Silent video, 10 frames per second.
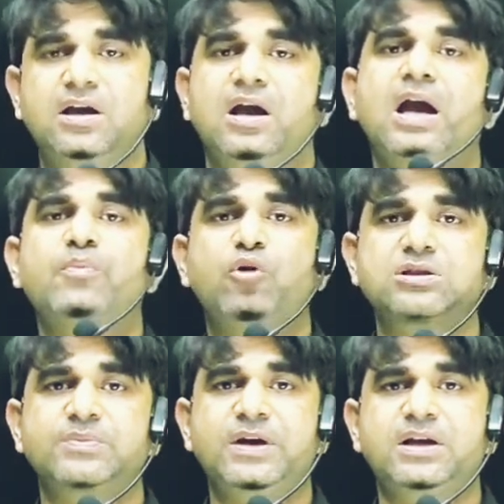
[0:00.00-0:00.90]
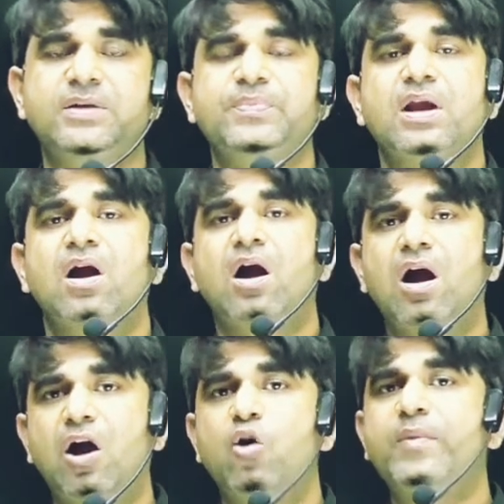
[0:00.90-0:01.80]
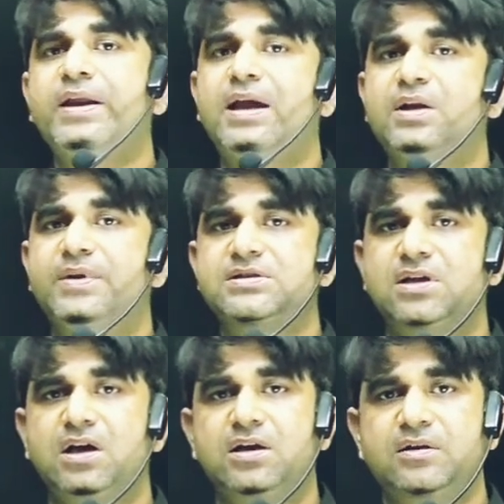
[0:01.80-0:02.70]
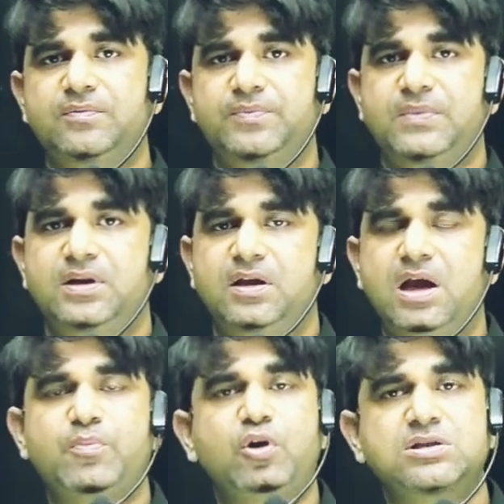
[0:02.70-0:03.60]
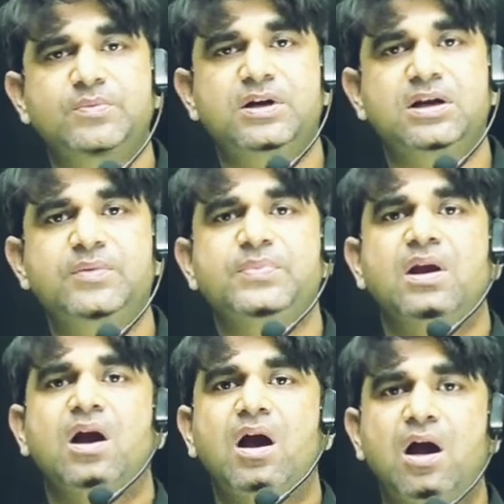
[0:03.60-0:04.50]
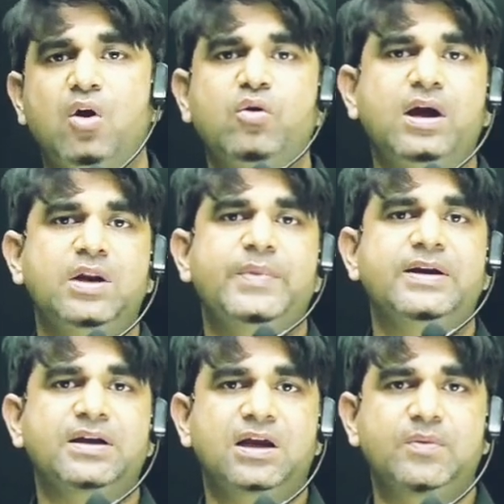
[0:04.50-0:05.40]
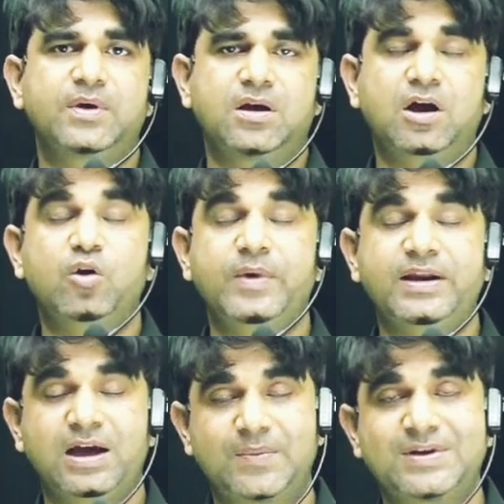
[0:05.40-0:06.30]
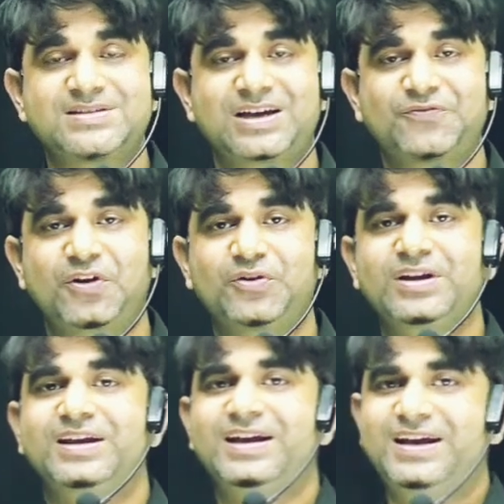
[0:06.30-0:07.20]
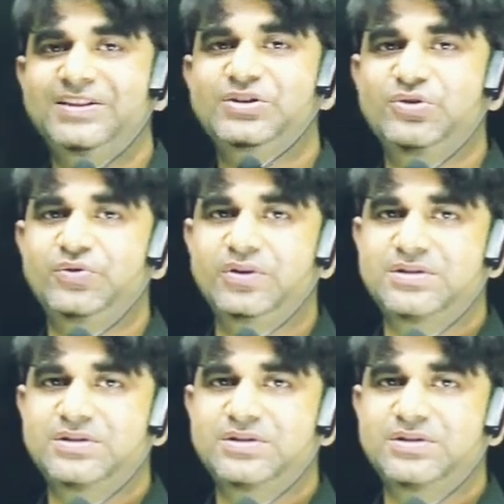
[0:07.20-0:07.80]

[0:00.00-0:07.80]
Approximately how many elements are approximately how many elements are found in this universe